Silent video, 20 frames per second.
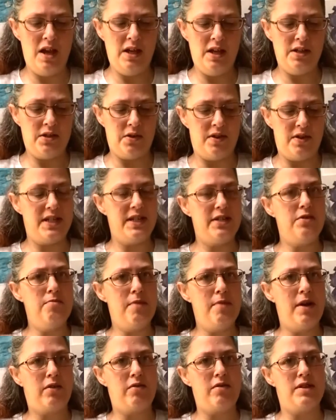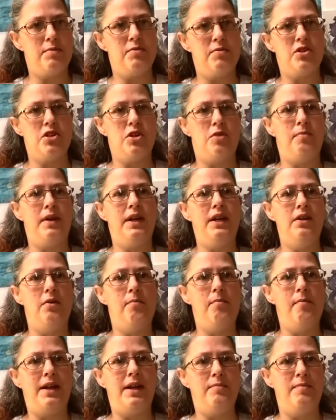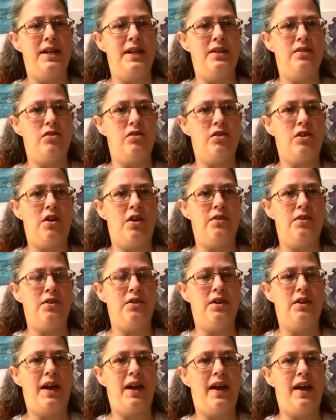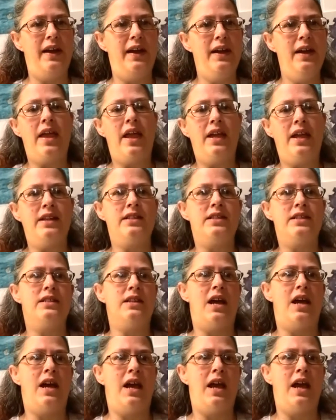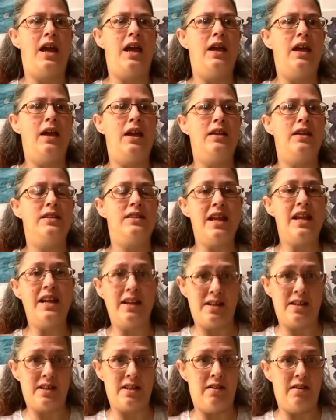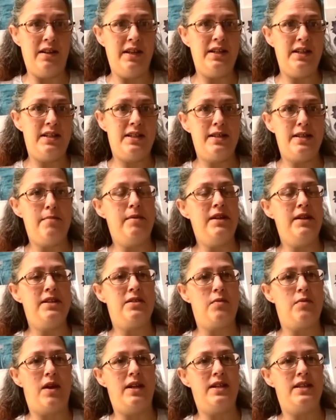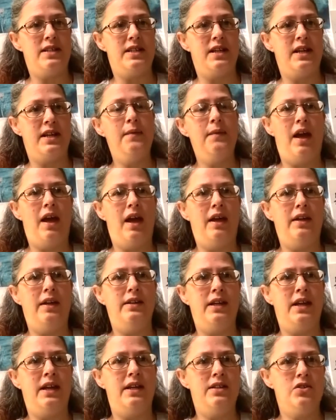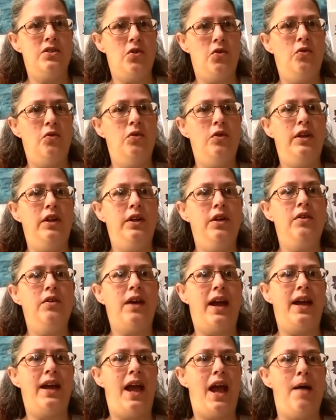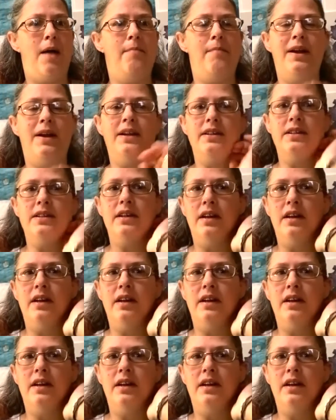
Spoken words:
So I did all my Christmas shopping on MadeMe.co.uk. It's a selling site similar to Etsy, and it's all UK handmade